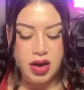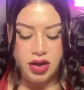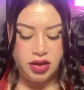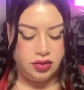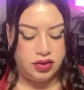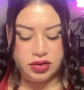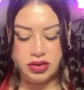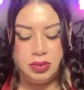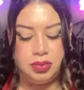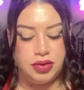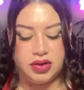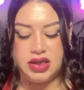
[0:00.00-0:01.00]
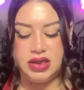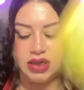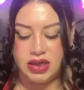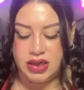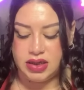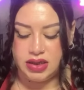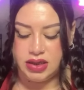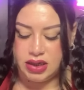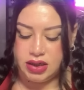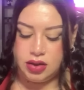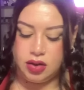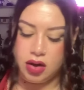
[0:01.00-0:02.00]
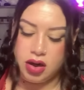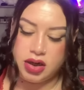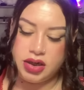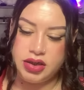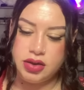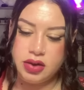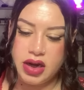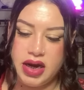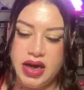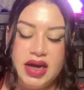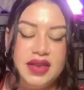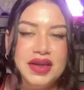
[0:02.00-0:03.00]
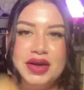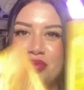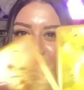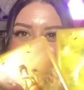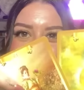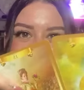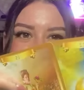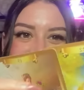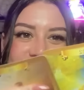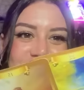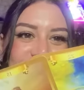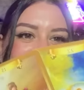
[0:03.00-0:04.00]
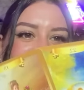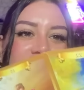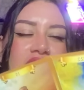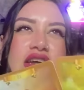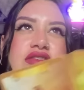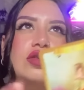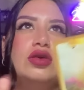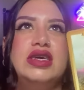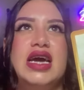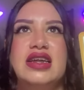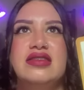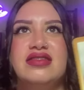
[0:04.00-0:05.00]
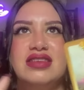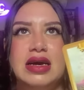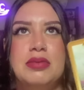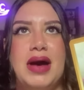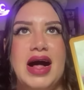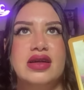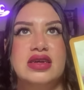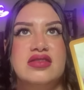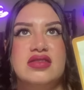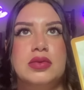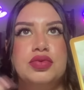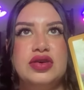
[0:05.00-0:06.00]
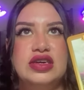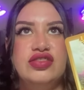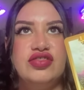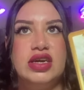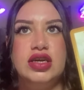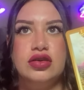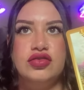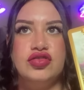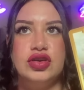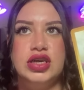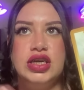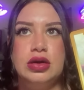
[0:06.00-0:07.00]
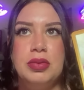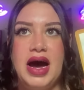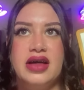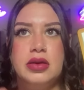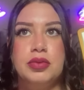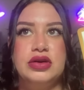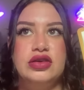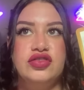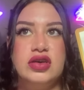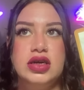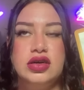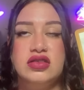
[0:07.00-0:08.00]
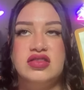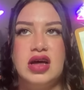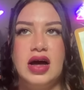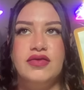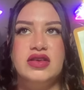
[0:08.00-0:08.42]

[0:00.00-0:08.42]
You literally pulled the yin and the yang card, okay? And then appreciation. So again, stay balanced. Appreciate your journey, your path. Appreciate yourself.